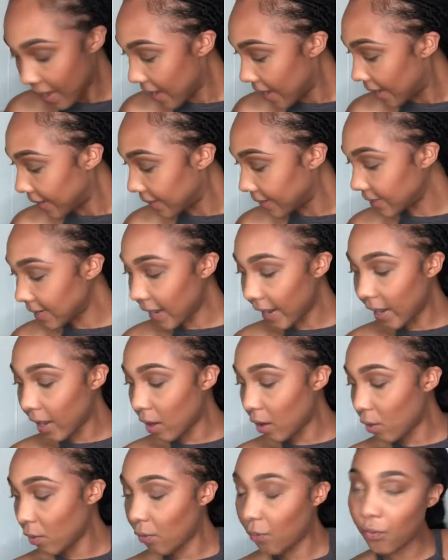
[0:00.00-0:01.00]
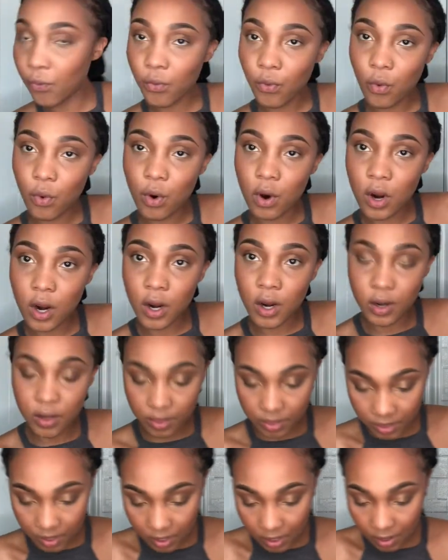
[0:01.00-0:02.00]
now for
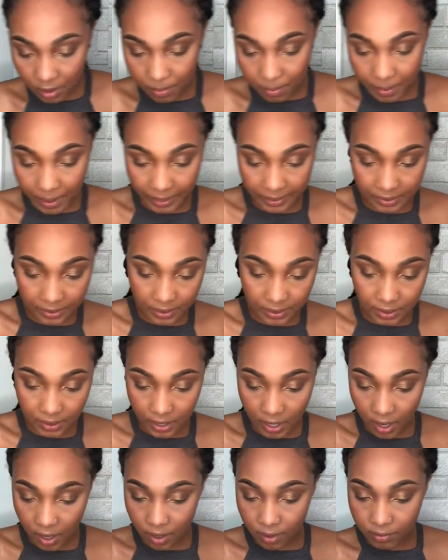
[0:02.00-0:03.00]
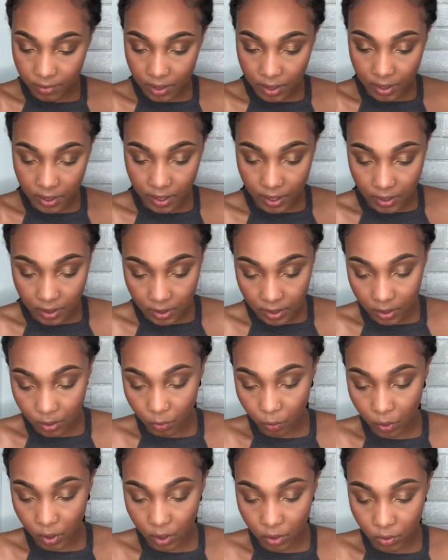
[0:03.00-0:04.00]
the mascara, and then
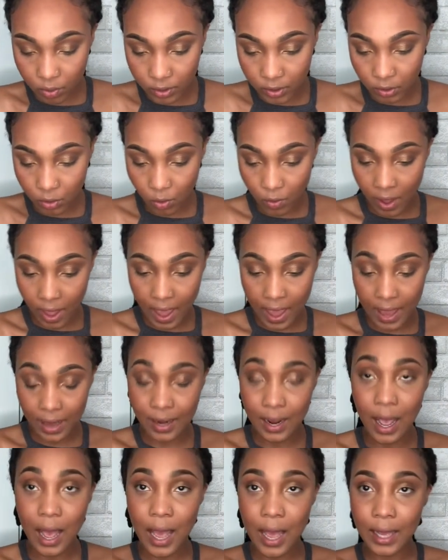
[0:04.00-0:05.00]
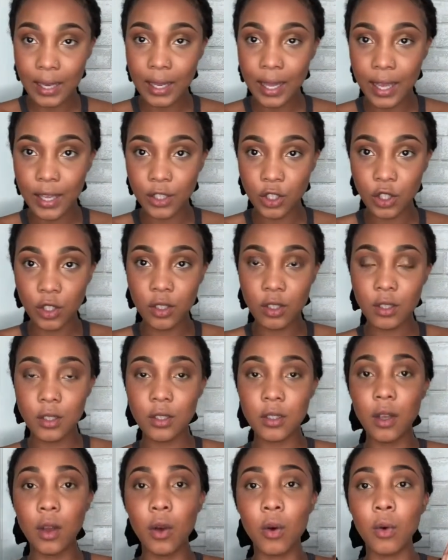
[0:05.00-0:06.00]
we're going to add eyelashes.
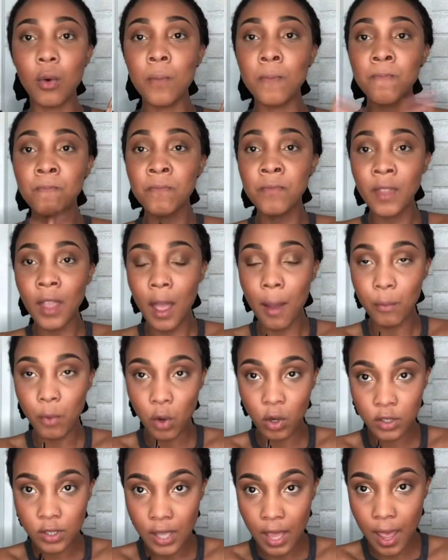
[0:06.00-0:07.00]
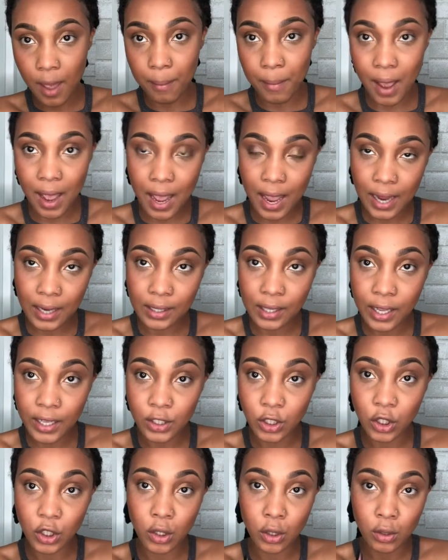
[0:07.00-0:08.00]
So I'm going to add my
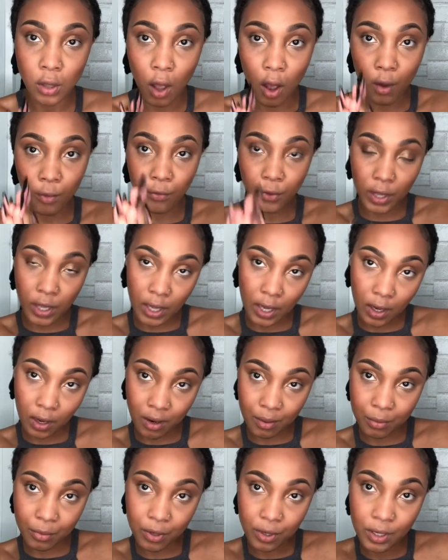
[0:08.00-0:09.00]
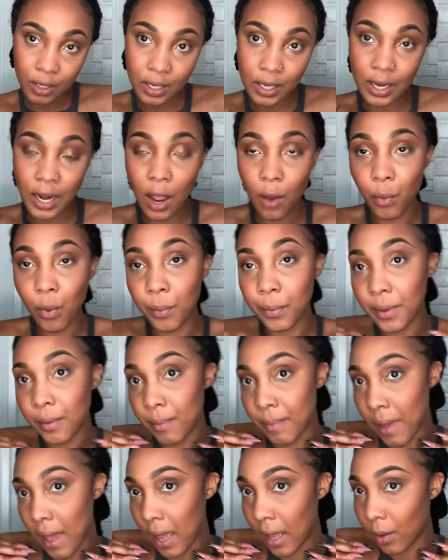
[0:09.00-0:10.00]
eyelashes off camera, and I will be
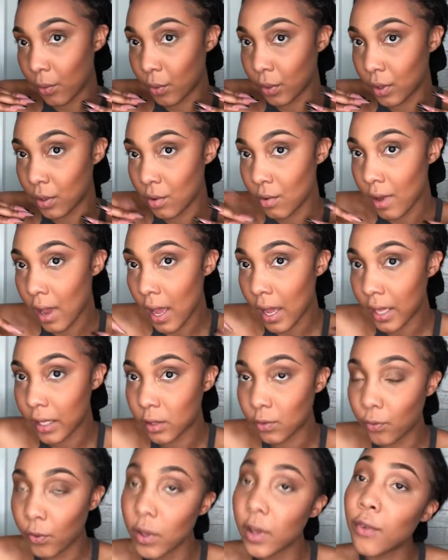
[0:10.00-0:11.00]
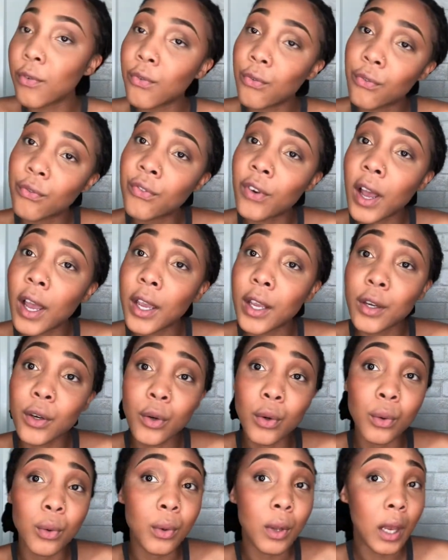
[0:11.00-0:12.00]
back with you guys for the
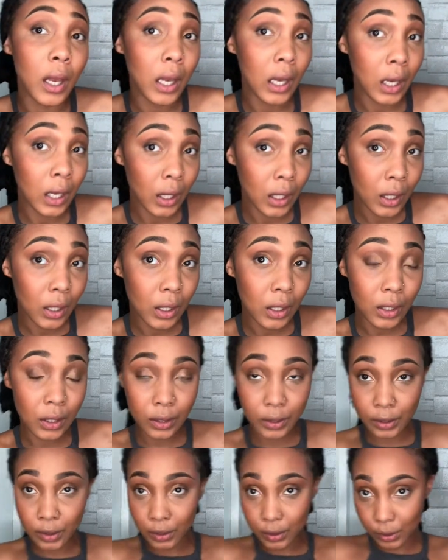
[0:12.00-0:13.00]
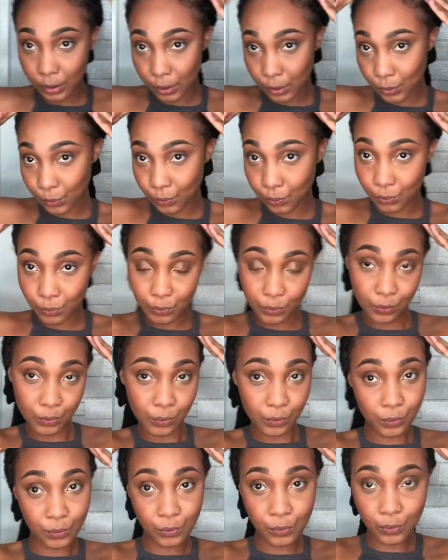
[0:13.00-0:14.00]
final look.
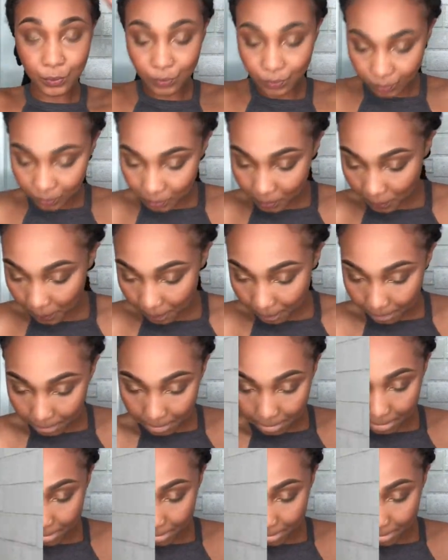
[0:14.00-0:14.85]
Okay, y'all,